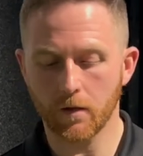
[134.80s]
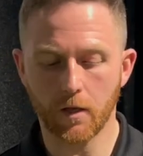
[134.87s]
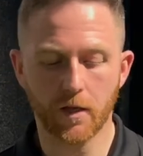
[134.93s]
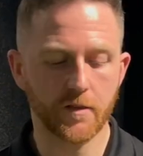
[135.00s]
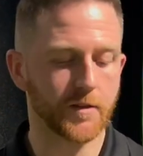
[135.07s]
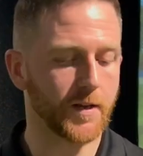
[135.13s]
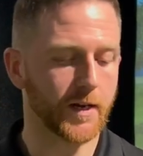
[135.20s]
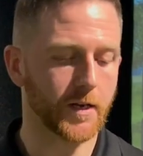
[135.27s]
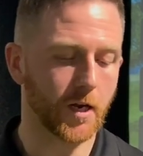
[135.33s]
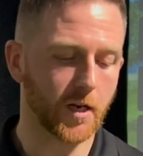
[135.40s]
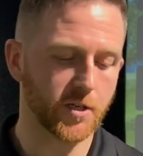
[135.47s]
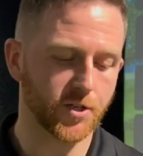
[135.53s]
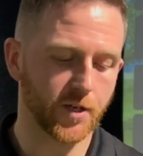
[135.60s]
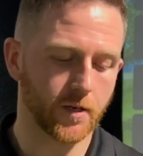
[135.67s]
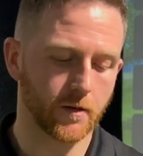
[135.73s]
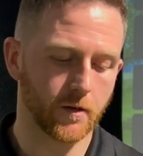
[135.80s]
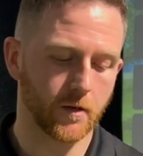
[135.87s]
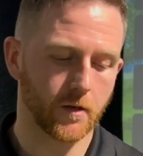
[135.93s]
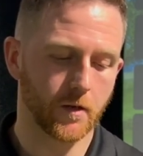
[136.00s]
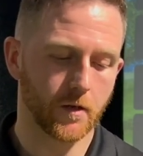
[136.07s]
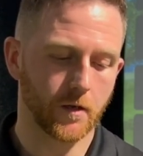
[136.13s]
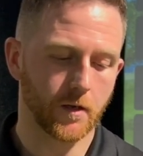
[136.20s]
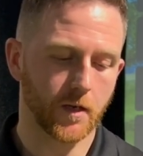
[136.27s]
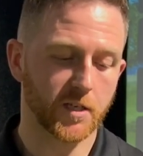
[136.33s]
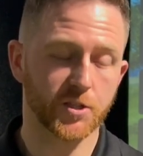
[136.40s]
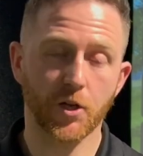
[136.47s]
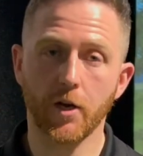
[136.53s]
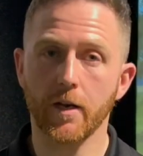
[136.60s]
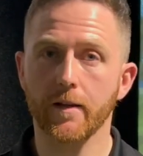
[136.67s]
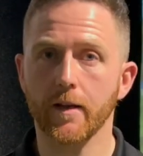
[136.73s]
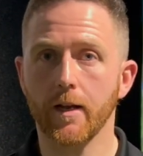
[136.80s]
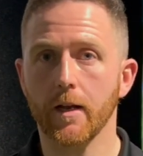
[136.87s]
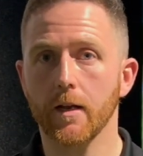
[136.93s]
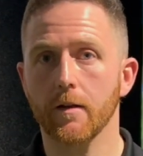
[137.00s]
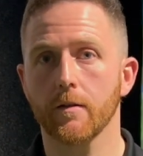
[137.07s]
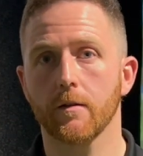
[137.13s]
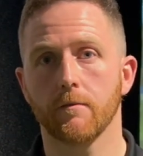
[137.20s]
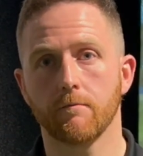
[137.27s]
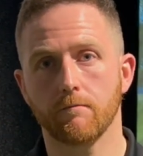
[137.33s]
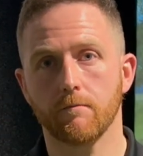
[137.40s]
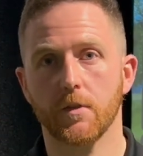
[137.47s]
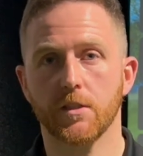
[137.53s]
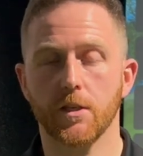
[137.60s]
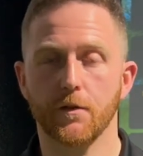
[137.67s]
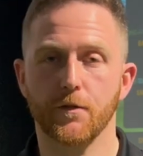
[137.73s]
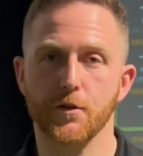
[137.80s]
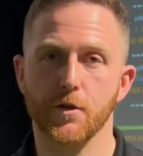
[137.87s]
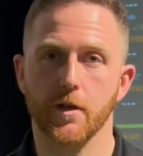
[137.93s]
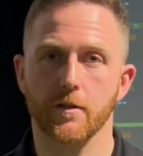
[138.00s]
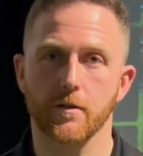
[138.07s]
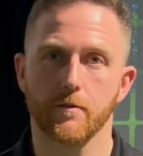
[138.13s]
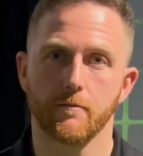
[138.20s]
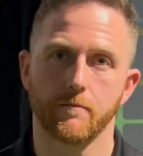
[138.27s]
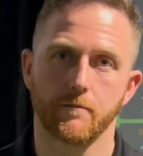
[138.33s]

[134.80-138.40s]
lots of technology, excited to hit it. Let's hit a few shots.